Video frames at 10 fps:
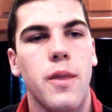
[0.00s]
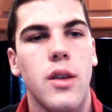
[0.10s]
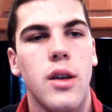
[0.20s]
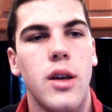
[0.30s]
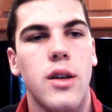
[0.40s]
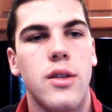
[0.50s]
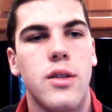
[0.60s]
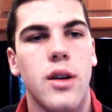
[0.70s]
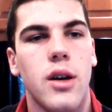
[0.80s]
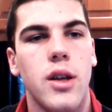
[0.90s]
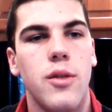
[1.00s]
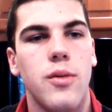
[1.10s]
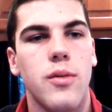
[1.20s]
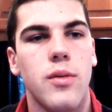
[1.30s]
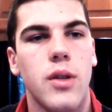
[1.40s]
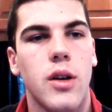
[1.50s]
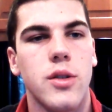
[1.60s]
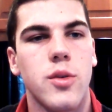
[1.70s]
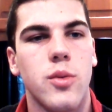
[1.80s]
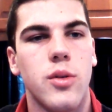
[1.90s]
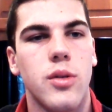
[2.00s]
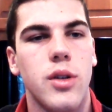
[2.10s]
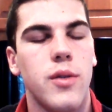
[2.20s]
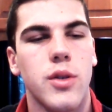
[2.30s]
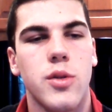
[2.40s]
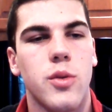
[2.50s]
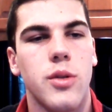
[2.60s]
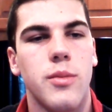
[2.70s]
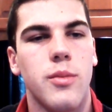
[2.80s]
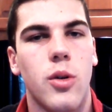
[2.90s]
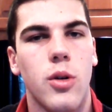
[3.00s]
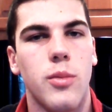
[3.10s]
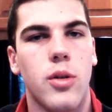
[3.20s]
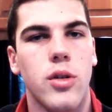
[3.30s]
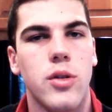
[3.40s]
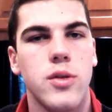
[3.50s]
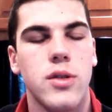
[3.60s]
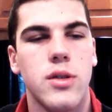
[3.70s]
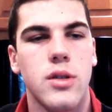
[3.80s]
is Evil Swarm Ouroboros.